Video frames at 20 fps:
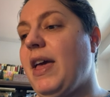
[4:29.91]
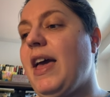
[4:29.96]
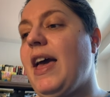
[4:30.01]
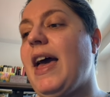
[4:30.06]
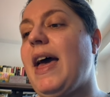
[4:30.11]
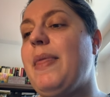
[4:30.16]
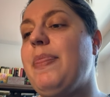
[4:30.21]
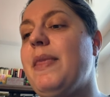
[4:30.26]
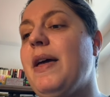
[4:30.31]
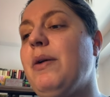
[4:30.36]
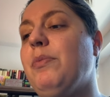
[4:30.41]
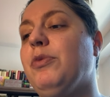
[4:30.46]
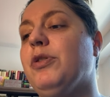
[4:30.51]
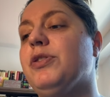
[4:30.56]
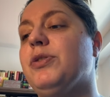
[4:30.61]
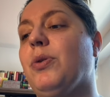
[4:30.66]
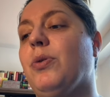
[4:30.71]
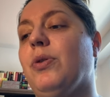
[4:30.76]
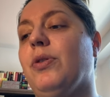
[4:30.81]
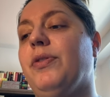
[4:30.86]
And then we're
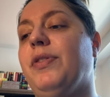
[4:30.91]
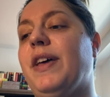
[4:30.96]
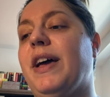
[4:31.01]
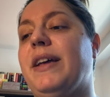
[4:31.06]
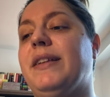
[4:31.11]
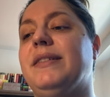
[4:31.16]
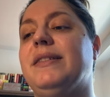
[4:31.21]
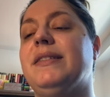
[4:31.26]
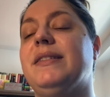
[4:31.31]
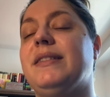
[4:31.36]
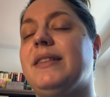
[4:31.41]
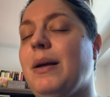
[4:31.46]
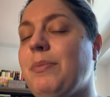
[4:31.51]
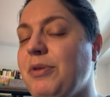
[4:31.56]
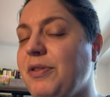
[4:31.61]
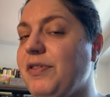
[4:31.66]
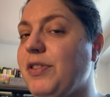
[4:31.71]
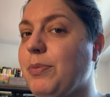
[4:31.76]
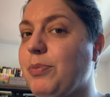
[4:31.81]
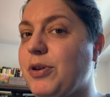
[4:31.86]
told that some
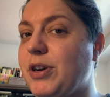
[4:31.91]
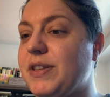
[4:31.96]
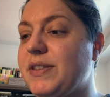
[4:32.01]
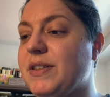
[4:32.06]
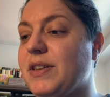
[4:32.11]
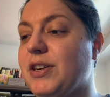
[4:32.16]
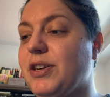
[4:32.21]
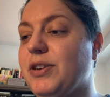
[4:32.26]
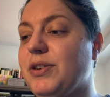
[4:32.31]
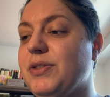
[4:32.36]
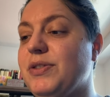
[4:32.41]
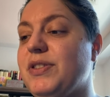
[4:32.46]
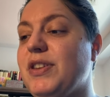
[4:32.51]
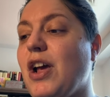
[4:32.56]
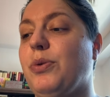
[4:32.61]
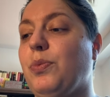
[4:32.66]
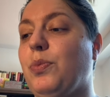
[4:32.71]
of the prisoners